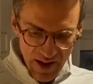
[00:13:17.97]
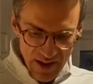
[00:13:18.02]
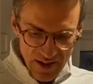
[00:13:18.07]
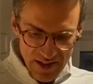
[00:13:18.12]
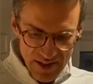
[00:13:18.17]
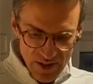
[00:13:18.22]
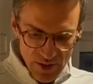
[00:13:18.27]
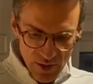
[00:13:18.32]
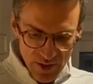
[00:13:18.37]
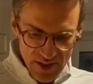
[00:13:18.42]
and
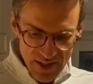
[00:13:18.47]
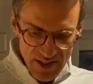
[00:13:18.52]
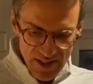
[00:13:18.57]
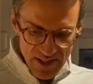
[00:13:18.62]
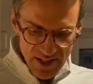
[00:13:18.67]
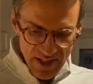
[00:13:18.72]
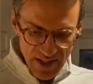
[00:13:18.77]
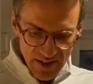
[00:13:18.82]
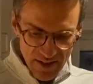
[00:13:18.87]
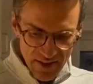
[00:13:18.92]
it's going to
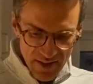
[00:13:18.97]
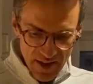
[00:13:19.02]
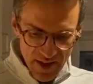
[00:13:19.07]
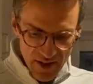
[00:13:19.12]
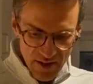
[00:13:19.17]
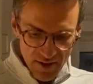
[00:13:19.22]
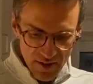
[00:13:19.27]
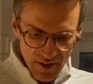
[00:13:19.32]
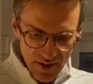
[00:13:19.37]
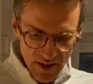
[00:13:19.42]
stick
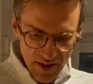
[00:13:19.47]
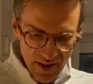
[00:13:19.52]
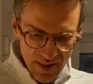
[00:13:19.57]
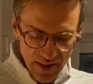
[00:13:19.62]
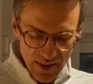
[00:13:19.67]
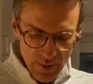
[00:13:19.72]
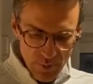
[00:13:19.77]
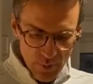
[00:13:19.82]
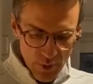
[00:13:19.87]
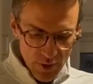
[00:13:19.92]
there, and
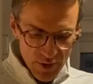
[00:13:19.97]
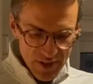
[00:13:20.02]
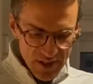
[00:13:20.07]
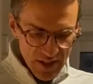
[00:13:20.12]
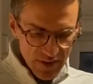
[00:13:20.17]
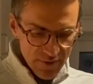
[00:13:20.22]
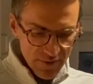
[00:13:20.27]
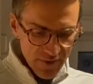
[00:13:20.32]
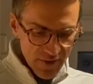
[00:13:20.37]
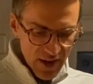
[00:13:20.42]
then the birds
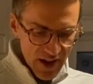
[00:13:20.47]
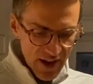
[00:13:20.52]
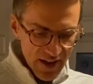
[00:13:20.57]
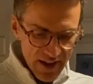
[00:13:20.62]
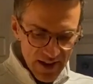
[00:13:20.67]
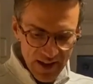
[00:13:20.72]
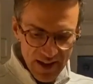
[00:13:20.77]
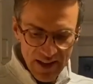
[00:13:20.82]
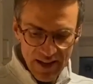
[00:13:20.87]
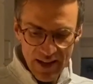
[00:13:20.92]
can
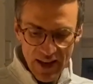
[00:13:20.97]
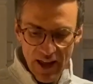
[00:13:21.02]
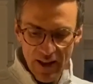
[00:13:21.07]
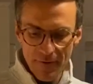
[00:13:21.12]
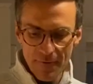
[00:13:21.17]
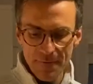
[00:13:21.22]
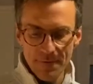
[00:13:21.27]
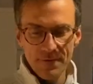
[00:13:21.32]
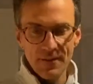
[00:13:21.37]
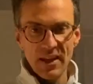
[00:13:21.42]
fly in
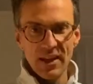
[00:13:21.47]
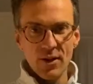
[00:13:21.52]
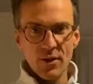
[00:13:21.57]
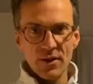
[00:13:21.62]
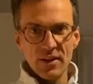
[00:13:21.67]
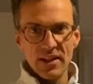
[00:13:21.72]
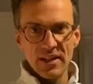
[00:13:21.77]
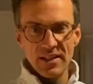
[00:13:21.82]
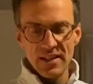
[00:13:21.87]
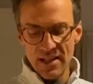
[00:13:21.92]
and feed
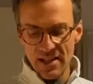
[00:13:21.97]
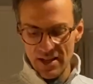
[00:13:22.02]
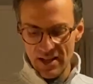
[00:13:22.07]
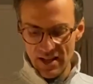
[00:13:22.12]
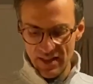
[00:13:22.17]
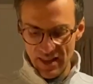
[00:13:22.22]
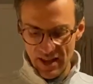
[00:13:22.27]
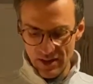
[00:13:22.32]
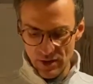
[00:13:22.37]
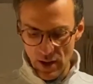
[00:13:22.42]
on it.
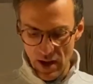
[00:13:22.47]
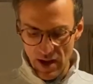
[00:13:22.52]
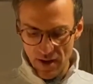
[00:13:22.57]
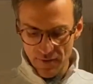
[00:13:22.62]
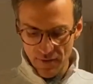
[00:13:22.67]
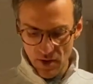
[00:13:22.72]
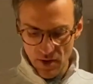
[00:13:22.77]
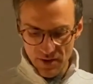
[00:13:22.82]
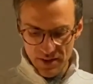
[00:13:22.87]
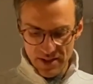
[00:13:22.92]
And then you
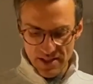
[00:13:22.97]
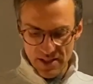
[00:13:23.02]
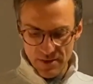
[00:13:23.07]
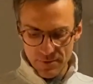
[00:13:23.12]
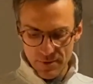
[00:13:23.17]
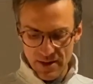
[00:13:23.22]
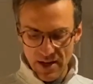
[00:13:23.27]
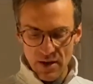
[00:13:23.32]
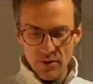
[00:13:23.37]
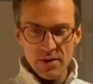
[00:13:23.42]
have the
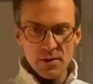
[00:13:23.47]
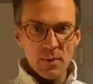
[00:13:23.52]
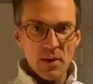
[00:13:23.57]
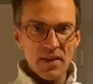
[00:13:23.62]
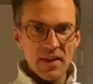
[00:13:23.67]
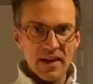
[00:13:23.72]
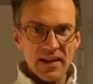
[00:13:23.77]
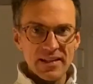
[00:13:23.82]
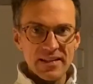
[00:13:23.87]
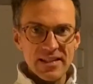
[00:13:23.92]
different areas
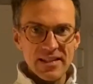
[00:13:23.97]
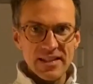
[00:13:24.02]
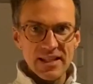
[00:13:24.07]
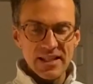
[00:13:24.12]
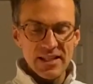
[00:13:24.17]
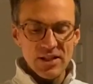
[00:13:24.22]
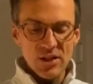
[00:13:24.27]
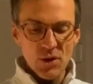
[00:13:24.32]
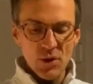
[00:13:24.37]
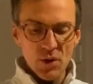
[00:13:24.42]
where they can
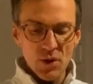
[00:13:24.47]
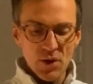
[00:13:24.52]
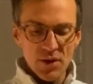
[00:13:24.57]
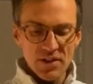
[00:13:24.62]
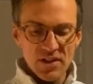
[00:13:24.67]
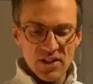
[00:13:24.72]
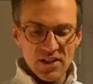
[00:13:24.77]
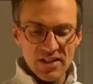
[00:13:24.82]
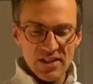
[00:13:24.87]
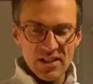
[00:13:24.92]
sit
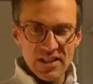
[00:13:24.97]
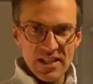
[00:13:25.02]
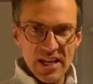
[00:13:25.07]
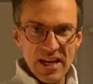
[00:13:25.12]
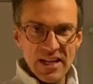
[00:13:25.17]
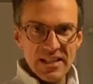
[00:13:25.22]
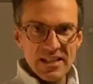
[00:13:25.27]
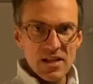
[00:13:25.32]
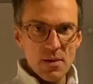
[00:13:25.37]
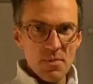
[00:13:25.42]
on, they can
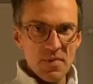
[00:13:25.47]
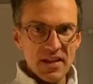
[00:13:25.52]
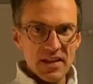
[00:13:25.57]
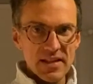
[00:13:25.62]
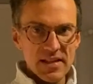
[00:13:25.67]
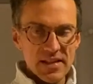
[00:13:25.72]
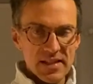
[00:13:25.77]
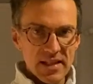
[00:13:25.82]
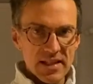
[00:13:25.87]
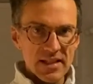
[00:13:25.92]
take
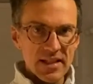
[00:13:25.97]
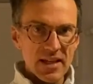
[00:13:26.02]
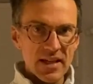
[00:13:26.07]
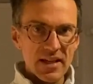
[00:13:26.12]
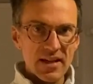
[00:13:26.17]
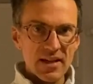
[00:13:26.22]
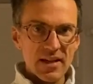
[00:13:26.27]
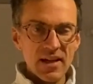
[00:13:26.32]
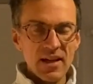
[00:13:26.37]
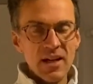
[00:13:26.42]
something, sit
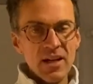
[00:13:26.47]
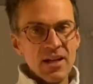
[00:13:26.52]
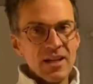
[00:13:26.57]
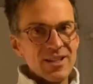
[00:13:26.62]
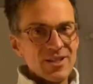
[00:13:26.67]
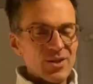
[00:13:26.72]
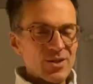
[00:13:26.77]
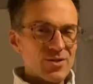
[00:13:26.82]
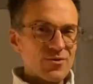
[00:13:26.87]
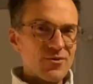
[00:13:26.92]
here.
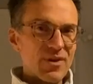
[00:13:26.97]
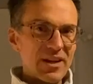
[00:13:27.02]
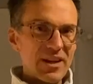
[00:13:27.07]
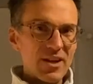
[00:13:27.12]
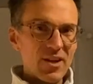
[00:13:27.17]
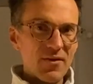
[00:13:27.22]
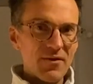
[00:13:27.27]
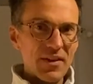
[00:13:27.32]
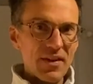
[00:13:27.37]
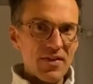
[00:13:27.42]
So it's a
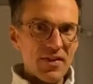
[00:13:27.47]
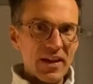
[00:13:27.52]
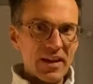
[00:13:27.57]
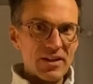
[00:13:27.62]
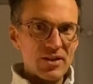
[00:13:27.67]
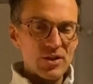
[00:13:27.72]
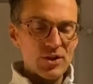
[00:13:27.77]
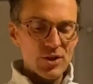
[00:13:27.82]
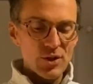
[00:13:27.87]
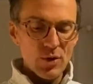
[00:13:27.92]
really lovely
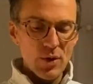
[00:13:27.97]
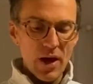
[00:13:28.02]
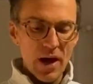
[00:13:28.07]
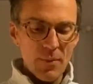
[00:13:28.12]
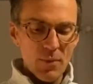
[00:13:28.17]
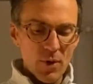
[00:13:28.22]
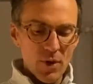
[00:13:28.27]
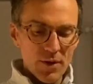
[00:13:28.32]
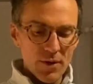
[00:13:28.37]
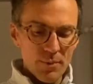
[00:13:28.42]
thing to do.
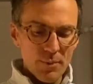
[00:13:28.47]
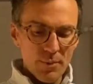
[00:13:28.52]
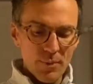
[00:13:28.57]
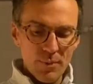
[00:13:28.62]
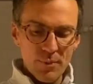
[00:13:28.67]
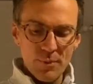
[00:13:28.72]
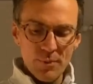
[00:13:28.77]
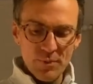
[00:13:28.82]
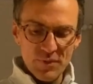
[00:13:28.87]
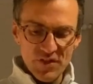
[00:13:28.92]
I'm going to
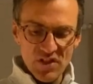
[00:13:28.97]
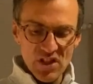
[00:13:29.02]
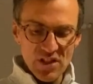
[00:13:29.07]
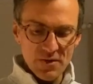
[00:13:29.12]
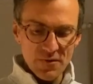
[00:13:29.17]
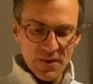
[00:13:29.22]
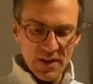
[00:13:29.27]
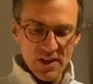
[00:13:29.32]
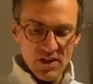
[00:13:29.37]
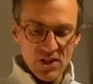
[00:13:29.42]

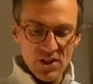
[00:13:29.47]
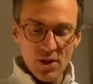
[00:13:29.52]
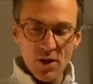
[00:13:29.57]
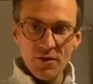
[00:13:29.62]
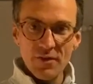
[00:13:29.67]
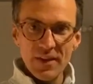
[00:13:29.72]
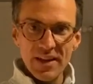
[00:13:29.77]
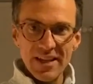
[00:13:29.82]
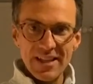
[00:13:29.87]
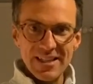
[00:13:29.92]
just finish it
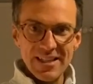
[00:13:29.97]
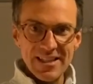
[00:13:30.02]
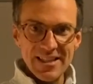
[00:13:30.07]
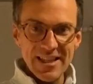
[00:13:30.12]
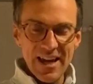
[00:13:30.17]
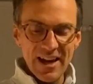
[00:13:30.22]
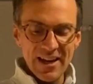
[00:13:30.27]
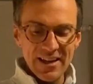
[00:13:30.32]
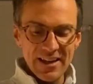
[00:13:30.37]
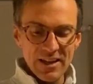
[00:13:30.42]
off in a
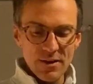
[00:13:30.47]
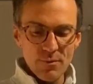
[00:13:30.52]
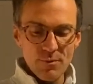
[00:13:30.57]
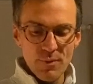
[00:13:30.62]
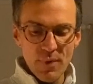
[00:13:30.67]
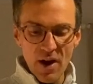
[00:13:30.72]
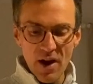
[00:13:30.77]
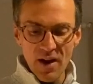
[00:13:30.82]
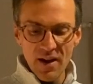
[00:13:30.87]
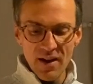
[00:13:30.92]
second,
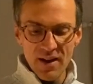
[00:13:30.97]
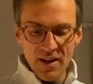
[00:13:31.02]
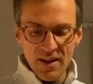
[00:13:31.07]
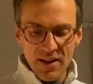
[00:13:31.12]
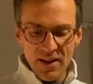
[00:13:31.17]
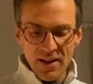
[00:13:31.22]
but